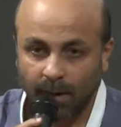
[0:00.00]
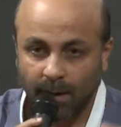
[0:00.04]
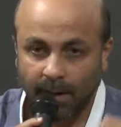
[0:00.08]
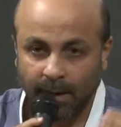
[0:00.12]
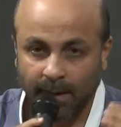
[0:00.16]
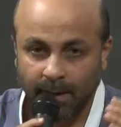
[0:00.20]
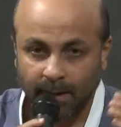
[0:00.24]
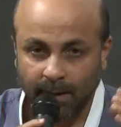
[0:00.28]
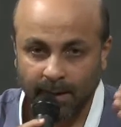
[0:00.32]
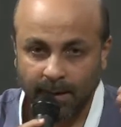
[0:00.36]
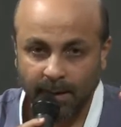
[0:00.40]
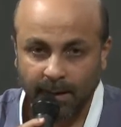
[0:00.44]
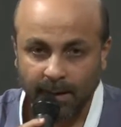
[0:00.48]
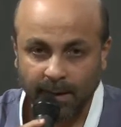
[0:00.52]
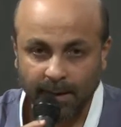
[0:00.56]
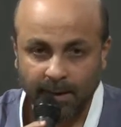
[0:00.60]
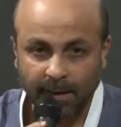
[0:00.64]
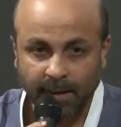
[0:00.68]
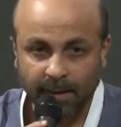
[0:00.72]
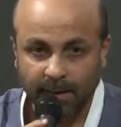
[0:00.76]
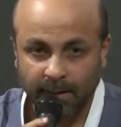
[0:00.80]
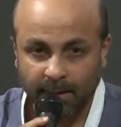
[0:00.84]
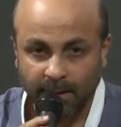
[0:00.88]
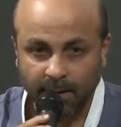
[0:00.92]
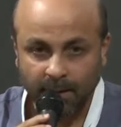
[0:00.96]
and get
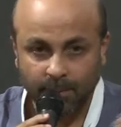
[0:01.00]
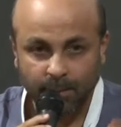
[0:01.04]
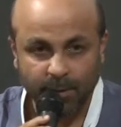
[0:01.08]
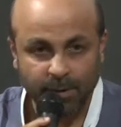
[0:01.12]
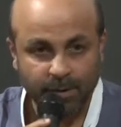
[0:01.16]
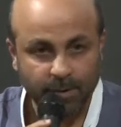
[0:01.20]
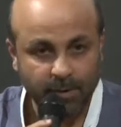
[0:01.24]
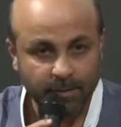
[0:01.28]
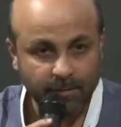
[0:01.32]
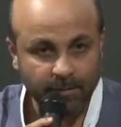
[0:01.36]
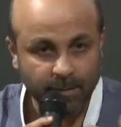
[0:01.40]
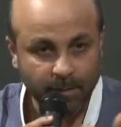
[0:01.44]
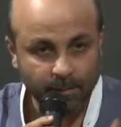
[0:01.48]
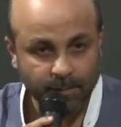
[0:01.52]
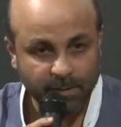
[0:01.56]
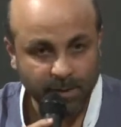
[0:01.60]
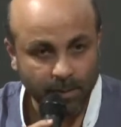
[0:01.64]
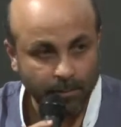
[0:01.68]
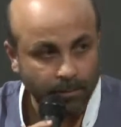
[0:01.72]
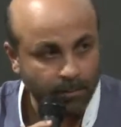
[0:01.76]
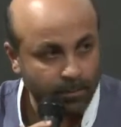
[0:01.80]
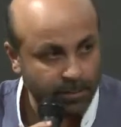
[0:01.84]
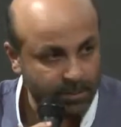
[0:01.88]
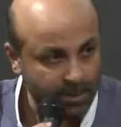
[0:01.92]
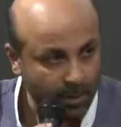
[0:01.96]
it commissioned from
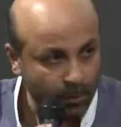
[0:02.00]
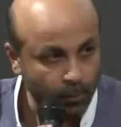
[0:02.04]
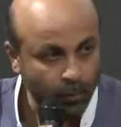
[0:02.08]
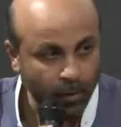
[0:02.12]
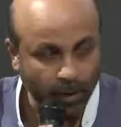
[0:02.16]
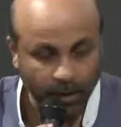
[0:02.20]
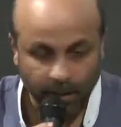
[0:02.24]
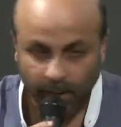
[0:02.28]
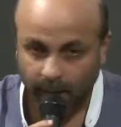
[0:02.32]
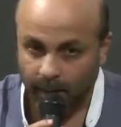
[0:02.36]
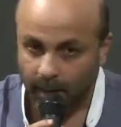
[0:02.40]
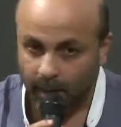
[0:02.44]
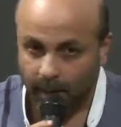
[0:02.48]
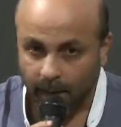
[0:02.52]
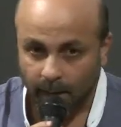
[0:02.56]
someone,